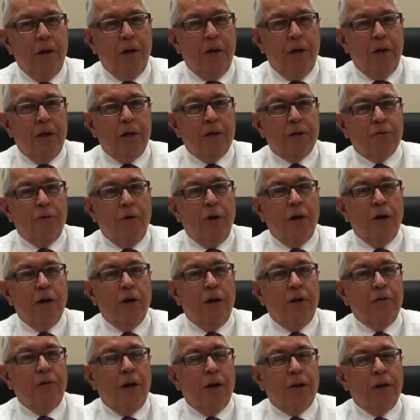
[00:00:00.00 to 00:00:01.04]
As well,
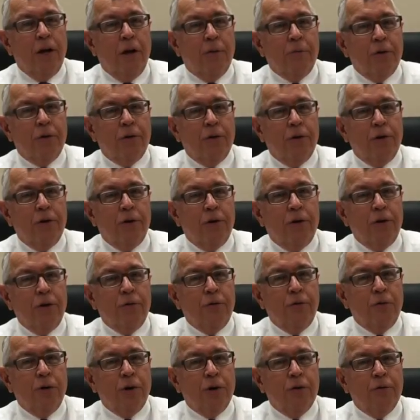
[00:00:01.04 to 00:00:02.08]
I've had the opportunity to
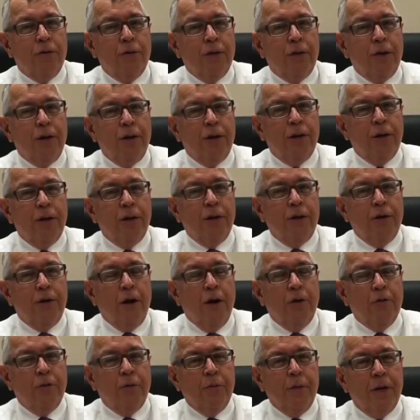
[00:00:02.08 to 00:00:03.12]
work within the
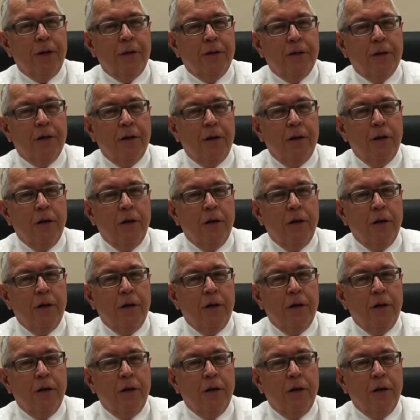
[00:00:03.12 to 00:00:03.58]
government,